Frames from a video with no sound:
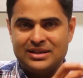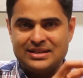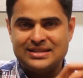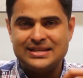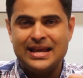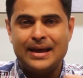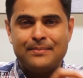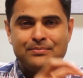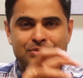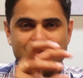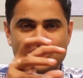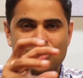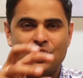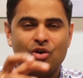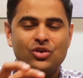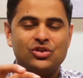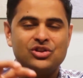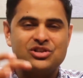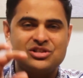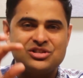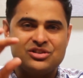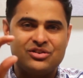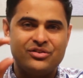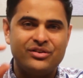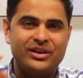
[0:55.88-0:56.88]
the Samsung
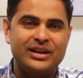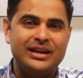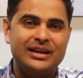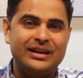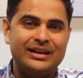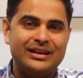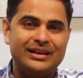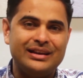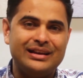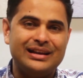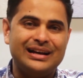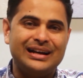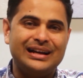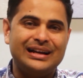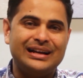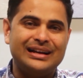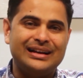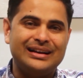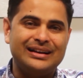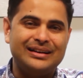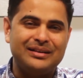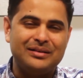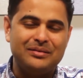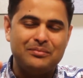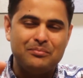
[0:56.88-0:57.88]
on the screen
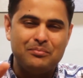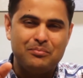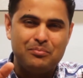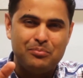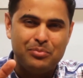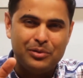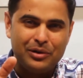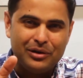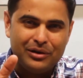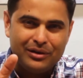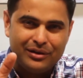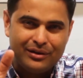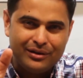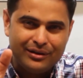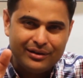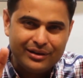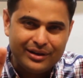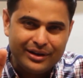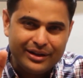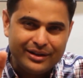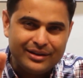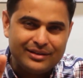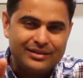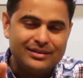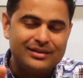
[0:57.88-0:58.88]

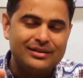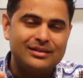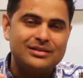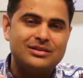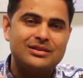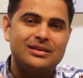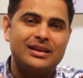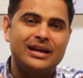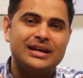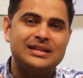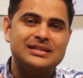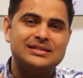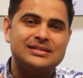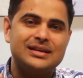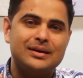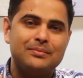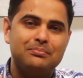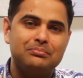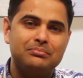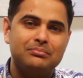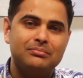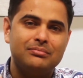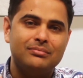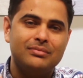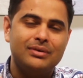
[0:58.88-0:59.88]
blurrily lights
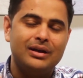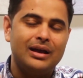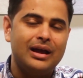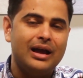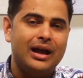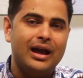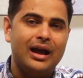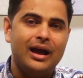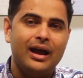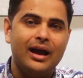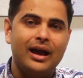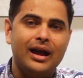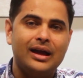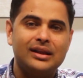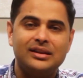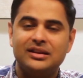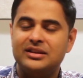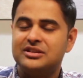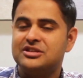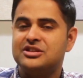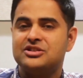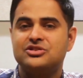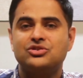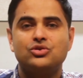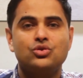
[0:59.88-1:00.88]
up
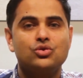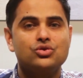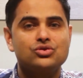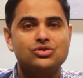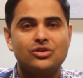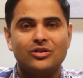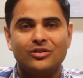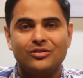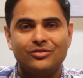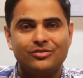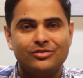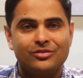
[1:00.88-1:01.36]
and then just goes